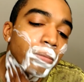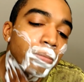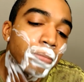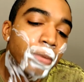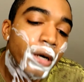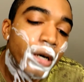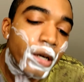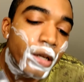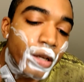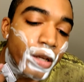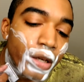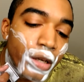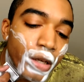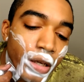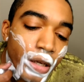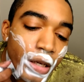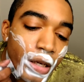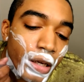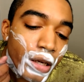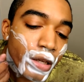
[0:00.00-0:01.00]
But
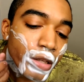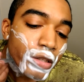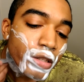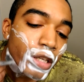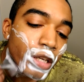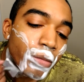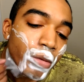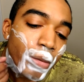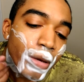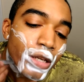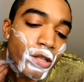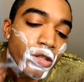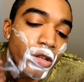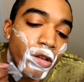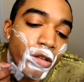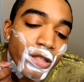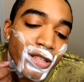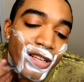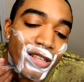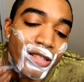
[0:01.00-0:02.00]
it's going to be based
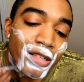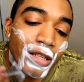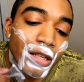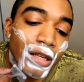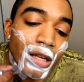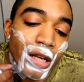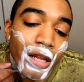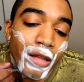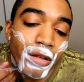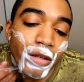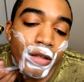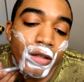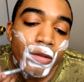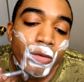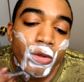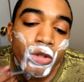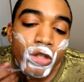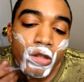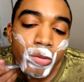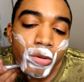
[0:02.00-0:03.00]
on Tuscan leather,
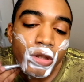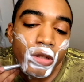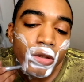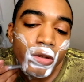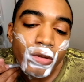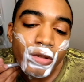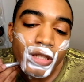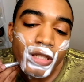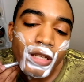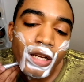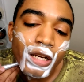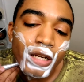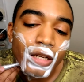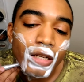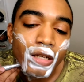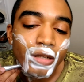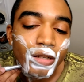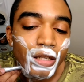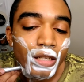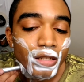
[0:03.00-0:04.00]
which is pretty cool. It's
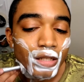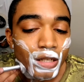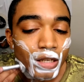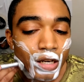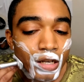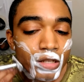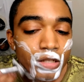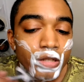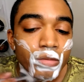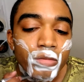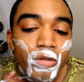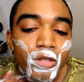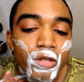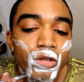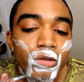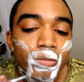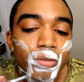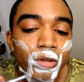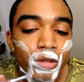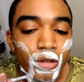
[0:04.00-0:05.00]
a custom
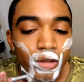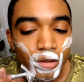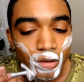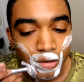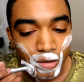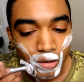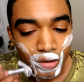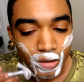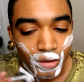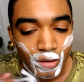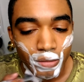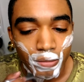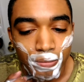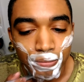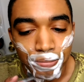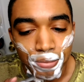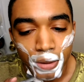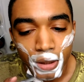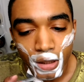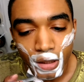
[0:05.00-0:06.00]
soap,
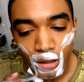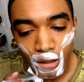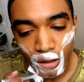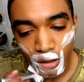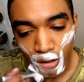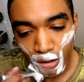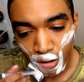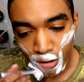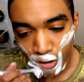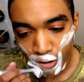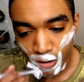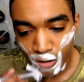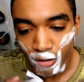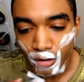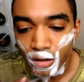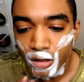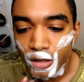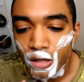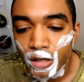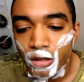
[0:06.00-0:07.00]
but
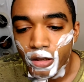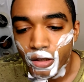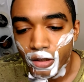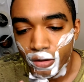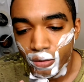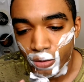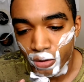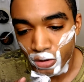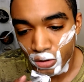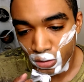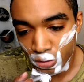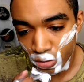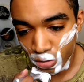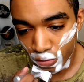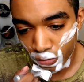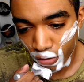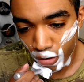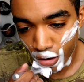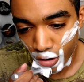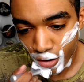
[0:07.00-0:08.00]
it was sort
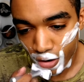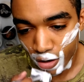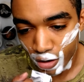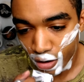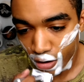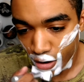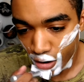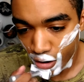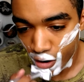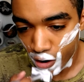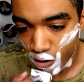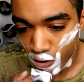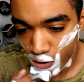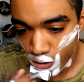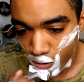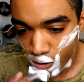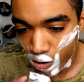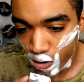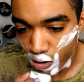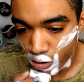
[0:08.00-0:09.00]
of a
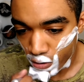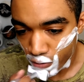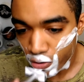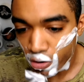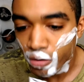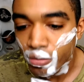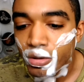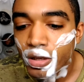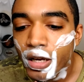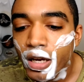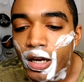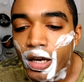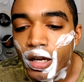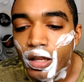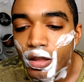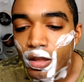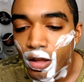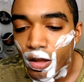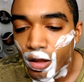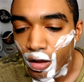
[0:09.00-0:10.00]
Kickstarter for him to
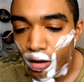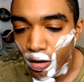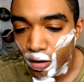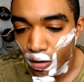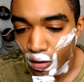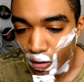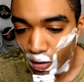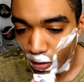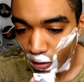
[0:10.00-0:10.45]
add that.